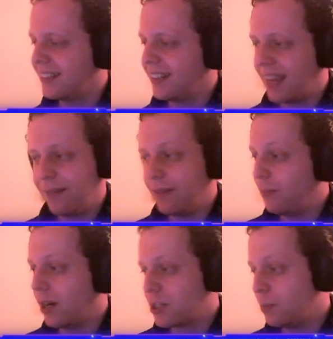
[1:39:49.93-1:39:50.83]
Even
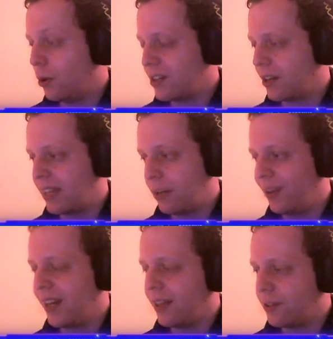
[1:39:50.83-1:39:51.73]
much more so than all
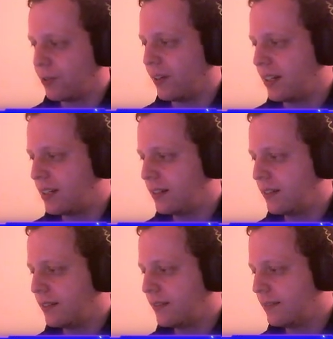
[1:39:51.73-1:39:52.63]
the other druids.
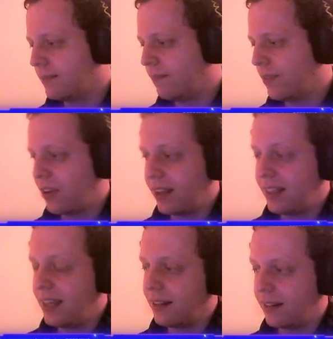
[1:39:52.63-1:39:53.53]
So I feel